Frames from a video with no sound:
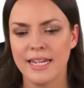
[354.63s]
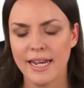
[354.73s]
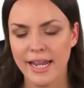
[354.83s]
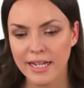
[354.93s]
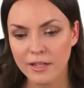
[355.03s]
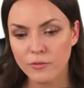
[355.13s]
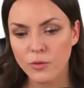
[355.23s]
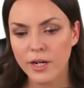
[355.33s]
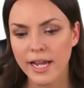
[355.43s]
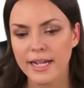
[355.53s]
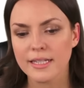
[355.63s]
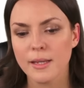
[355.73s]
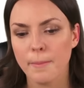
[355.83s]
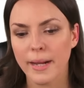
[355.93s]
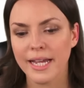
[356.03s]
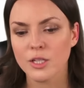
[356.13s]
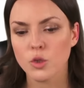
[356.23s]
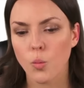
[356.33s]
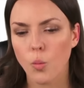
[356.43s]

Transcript: Negative 4x minus